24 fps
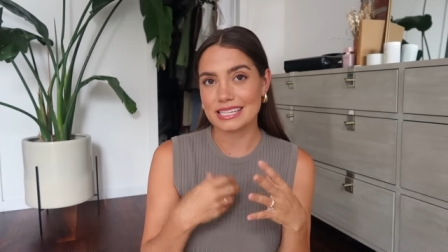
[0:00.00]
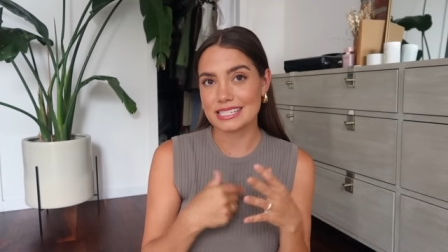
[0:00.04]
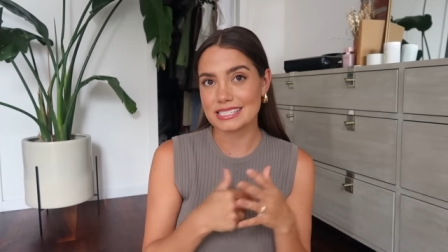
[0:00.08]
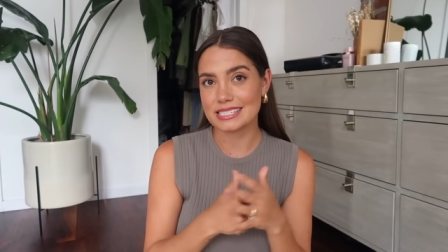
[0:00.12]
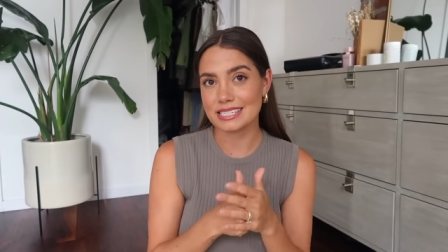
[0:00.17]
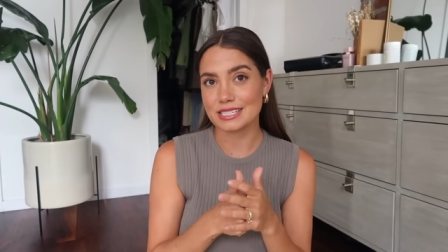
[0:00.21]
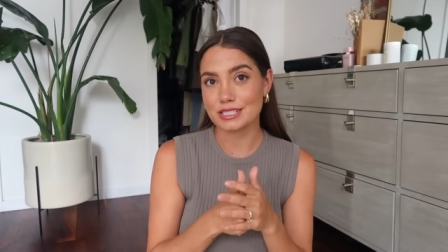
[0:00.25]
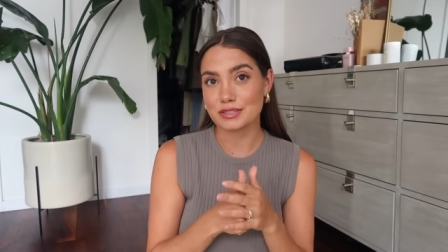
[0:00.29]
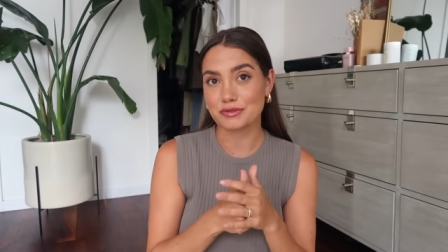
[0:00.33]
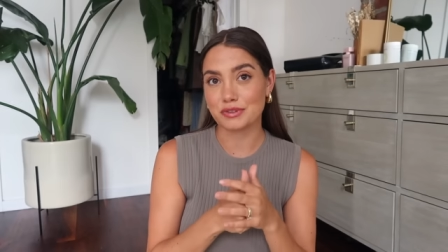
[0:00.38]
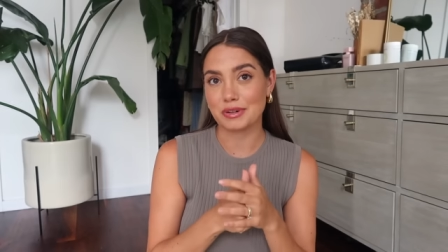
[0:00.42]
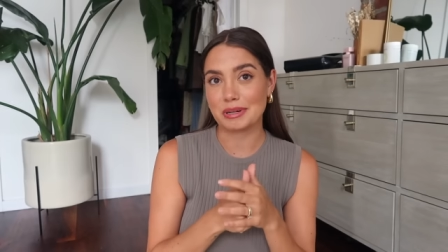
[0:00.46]

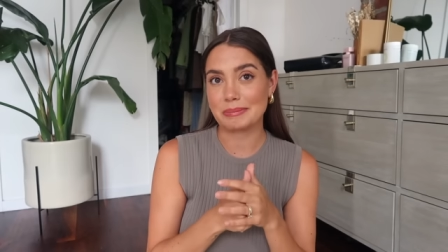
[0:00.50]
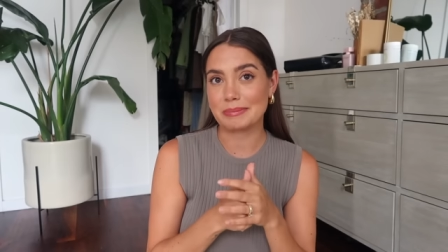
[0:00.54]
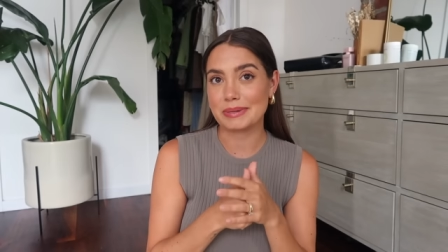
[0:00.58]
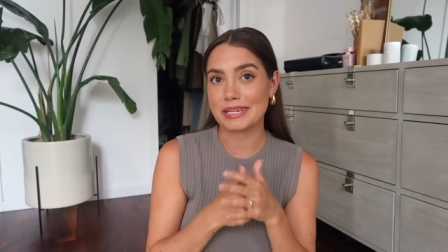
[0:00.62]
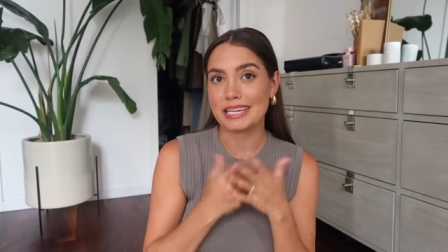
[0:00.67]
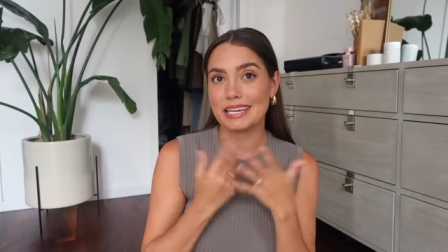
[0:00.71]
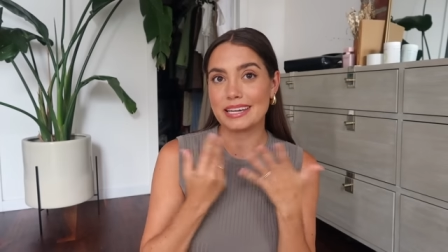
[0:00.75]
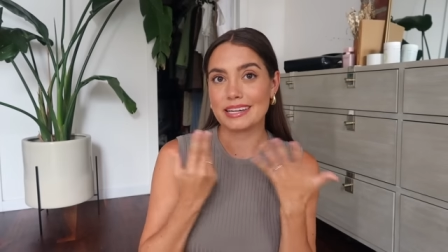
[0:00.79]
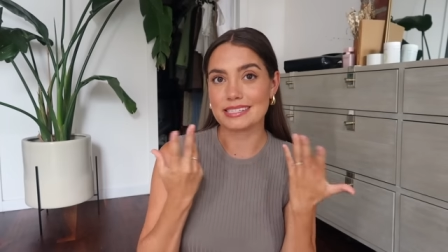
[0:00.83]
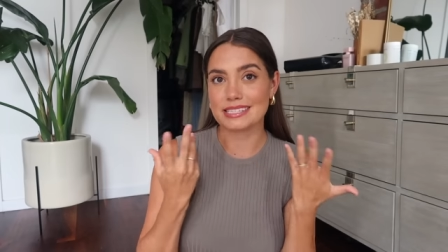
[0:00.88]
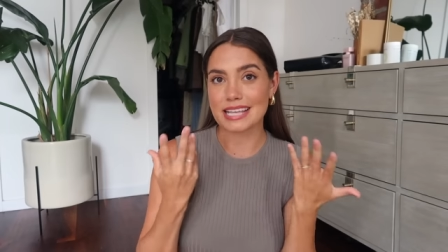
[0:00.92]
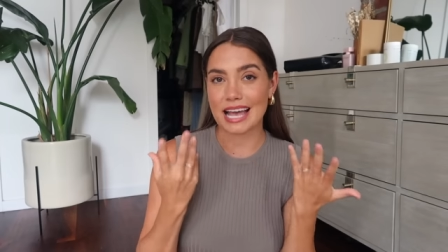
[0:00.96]
easiest for
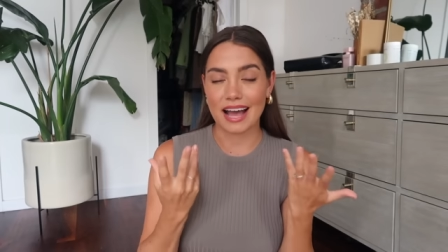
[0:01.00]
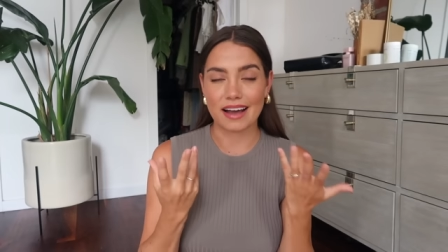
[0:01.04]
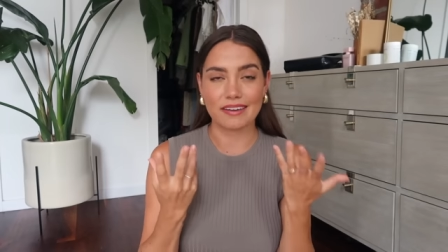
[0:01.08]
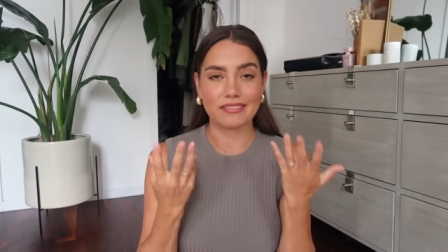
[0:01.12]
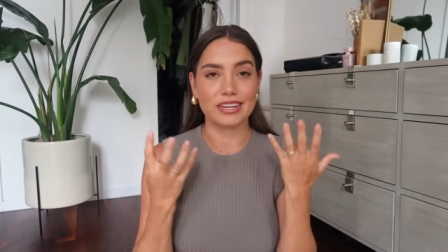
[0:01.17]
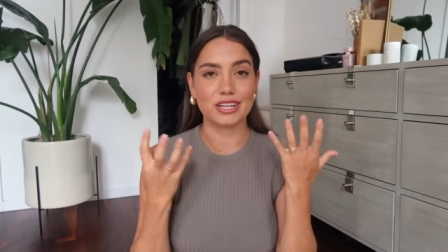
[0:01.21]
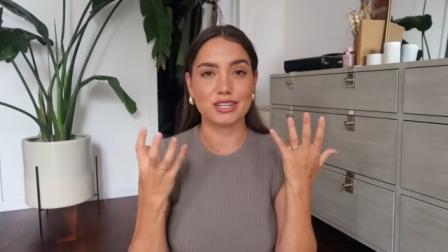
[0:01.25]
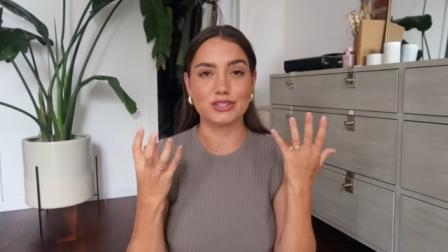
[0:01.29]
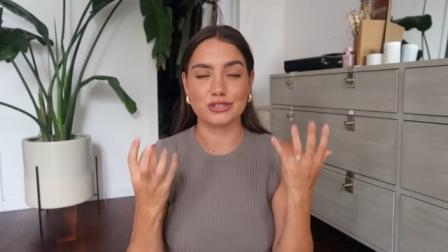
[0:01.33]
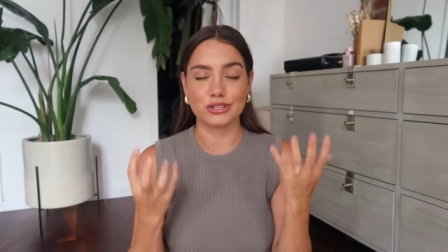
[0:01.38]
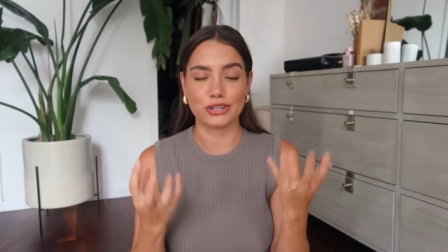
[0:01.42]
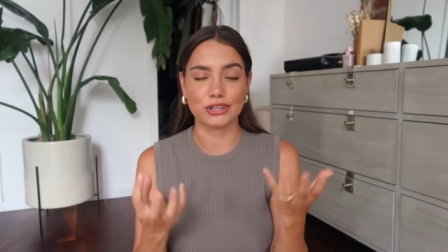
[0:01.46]
me is
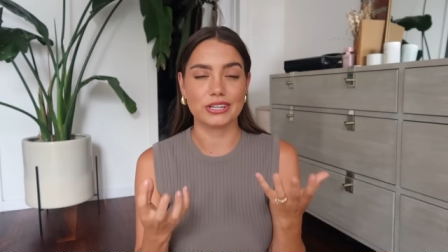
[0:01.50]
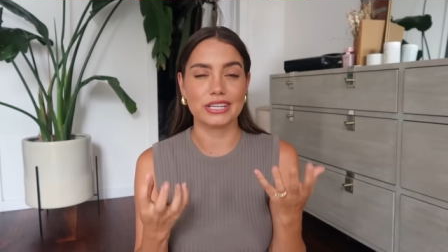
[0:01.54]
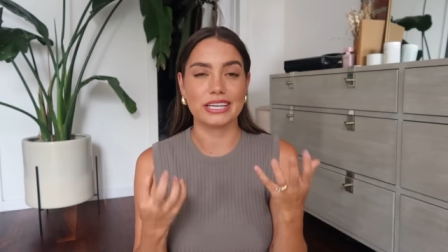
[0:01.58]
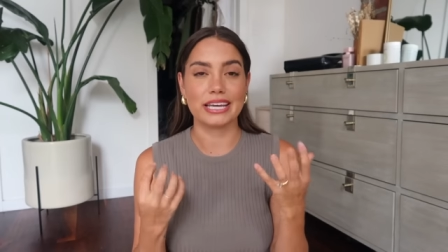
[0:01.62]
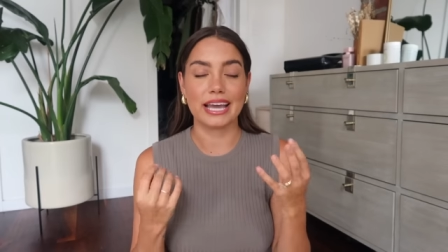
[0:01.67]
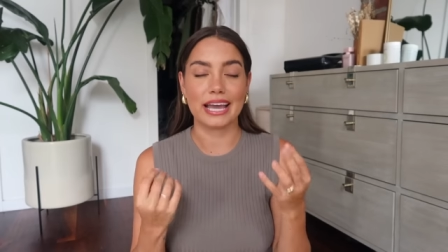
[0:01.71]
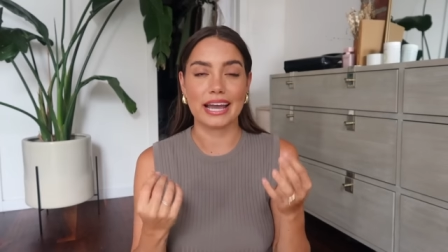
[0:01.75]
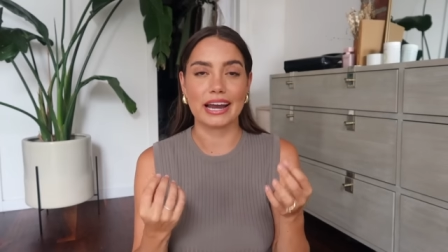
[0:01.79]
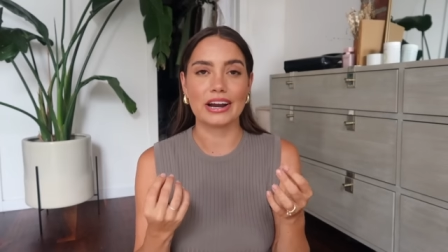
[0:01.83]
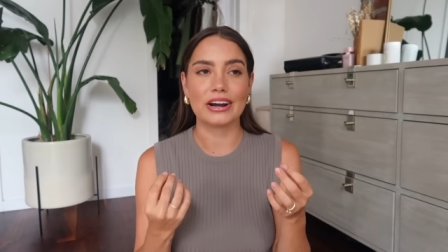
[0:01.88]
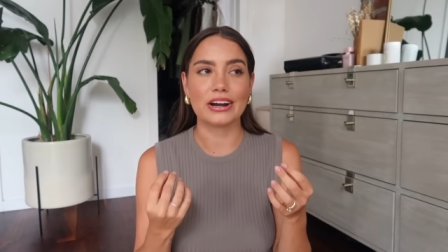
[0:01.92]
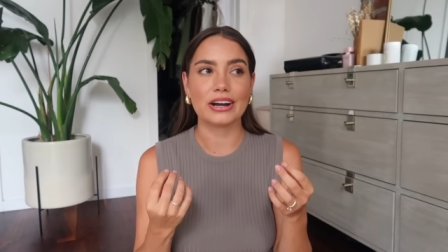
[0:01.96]
having dirty
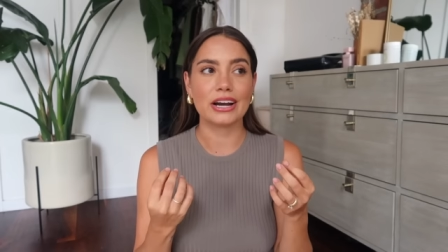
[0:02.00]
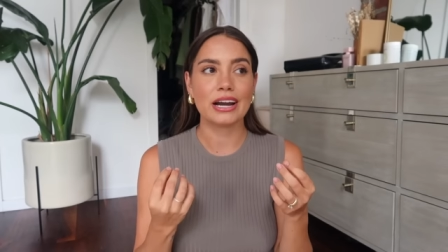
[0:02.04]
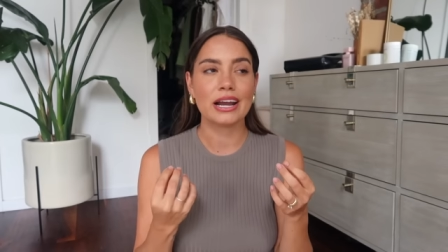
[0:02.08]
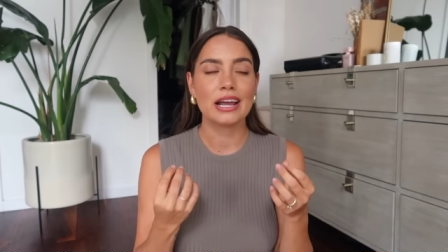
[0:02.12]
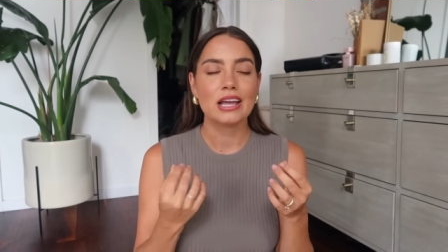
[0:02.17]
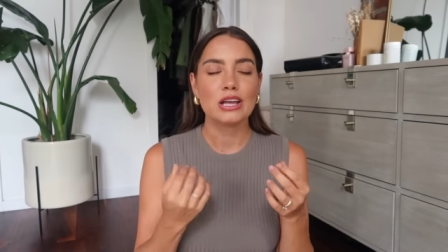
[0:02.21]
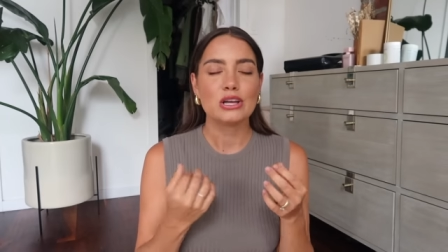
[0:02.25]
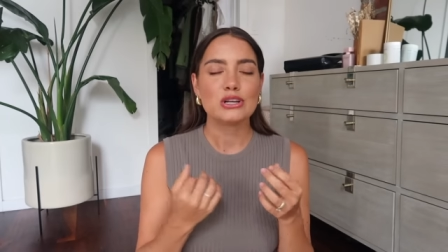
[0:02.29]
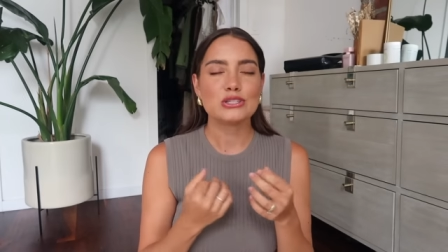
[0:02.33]
hair.